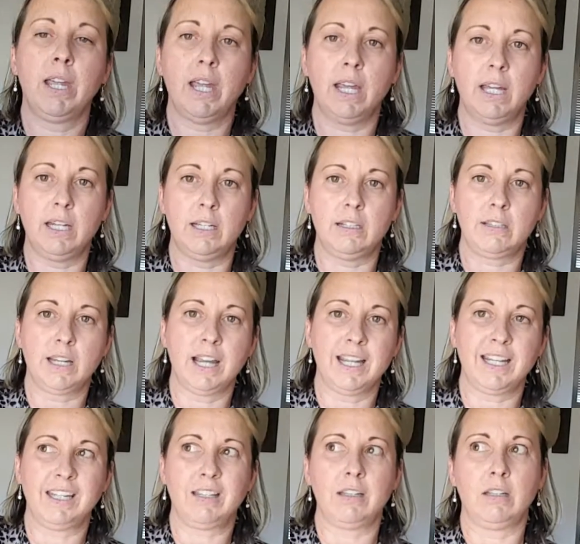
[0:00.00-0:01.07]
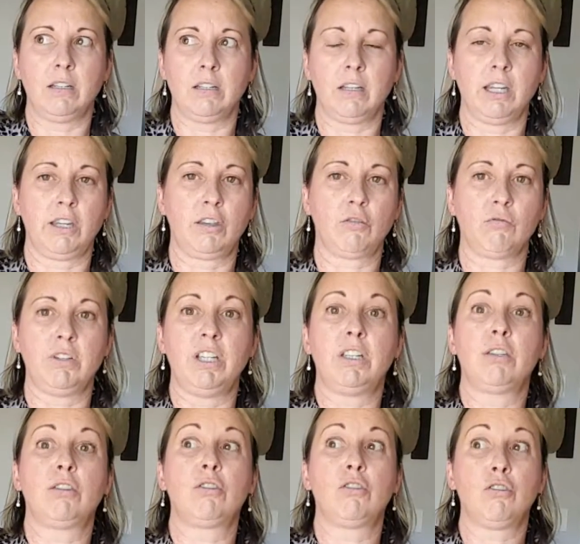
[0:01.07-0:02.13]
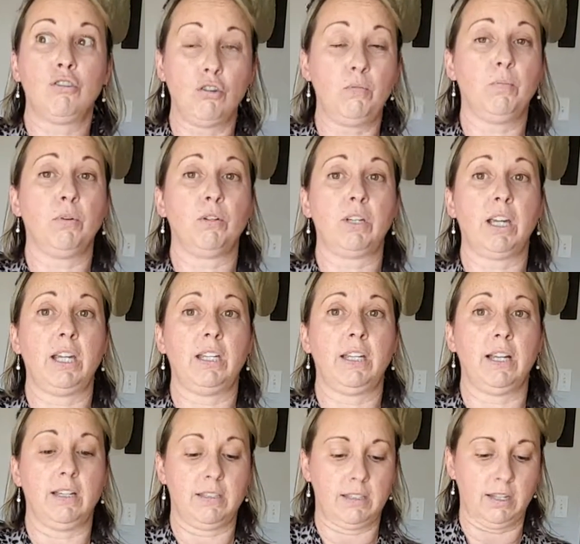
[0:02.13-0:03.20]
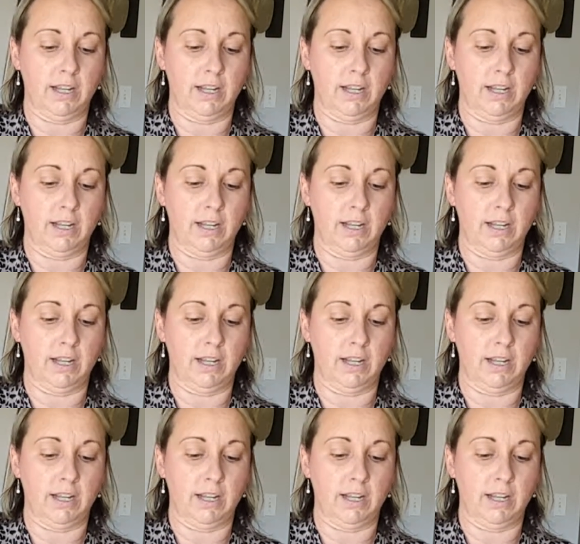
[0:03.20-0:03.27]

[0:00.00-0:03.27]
ahead and tied it in like 3 super tight knots.